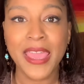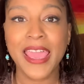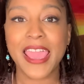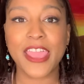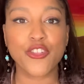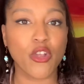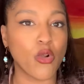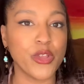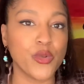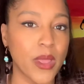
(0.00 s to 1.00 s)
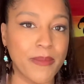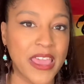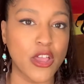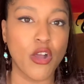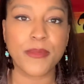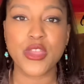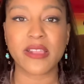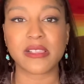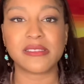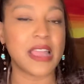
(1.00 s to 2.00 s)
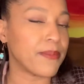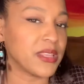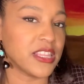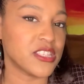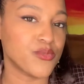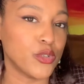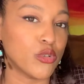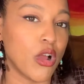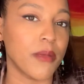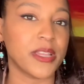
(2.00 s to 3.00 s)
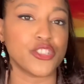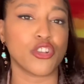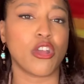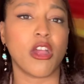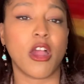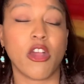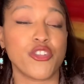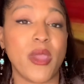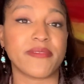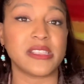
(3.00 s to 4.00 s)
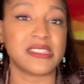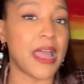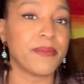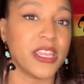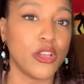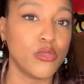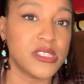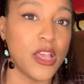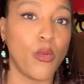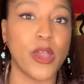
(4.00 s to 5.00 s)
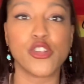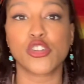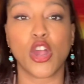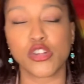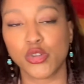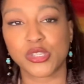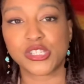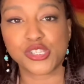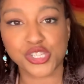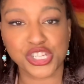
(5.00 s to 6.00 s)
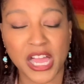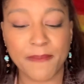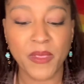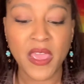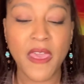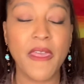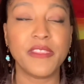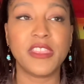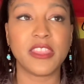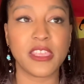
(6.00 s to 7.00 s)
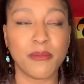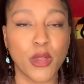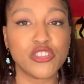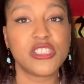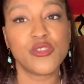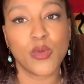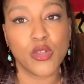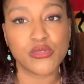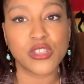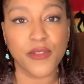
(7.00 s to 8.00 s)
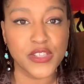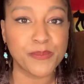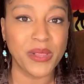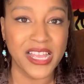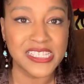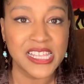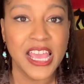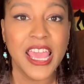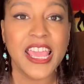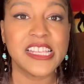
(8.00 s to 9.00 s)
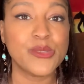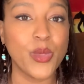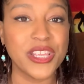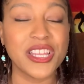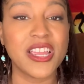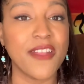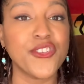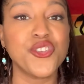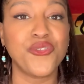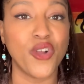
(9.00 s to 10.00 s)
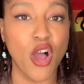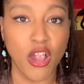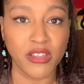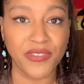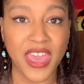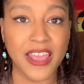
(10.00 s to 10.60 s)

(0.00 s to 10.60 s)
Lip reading: and you're on your way back home and you have to stop to get this rental car because your car, or you have to stop to get a hotel while your car goes into the shop, then the Emergency Road Service Plus is willing to cover you for all of that.